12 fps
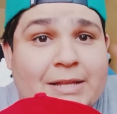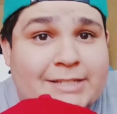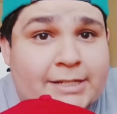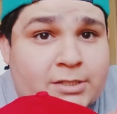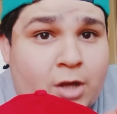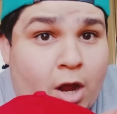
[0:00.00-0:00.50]
my
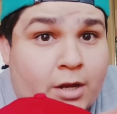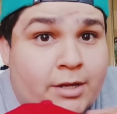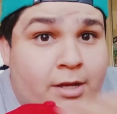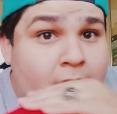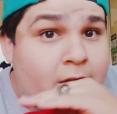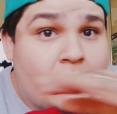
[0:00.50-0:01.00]
TikTok.
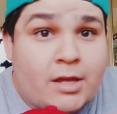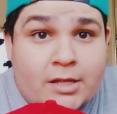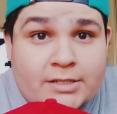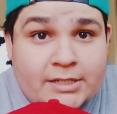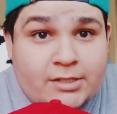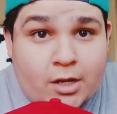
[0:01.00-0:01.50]

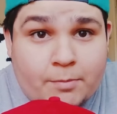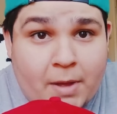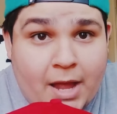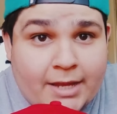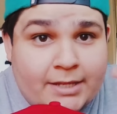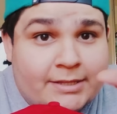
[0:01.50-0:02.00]
TikTok,
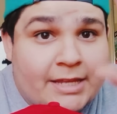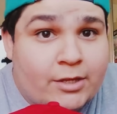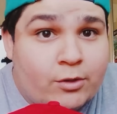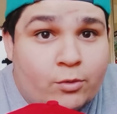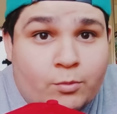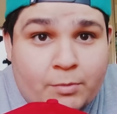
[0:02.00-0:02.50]
bye. Thank
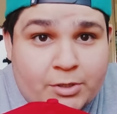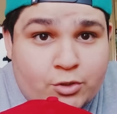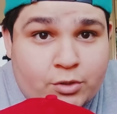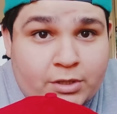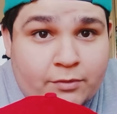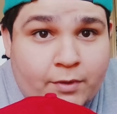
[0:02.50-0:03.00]
you. Make sure
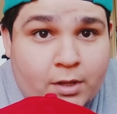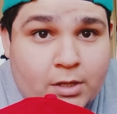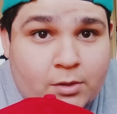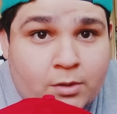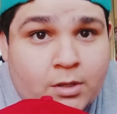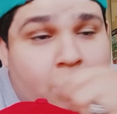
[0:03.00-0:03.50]
you hit the
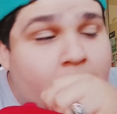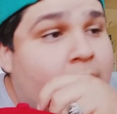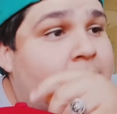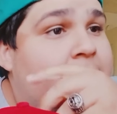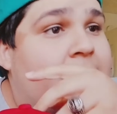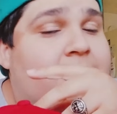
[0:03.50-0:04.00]
follow.
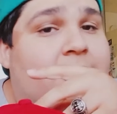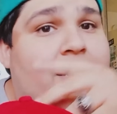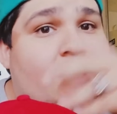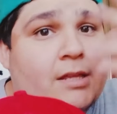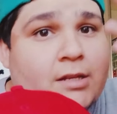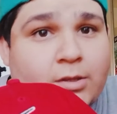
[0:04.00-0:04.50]
And
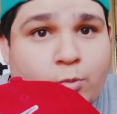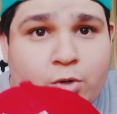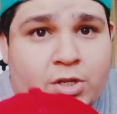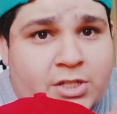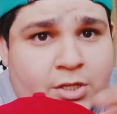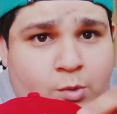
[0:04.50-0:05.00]
then we'll
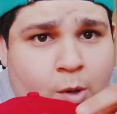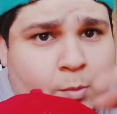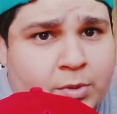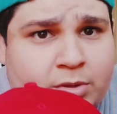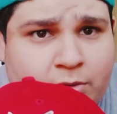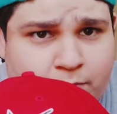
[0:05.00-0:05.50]
continue on
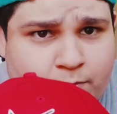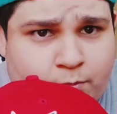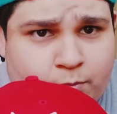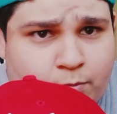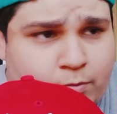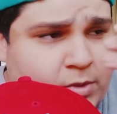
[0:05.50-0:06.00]
with the,
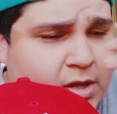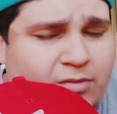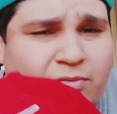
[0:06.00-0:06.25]
not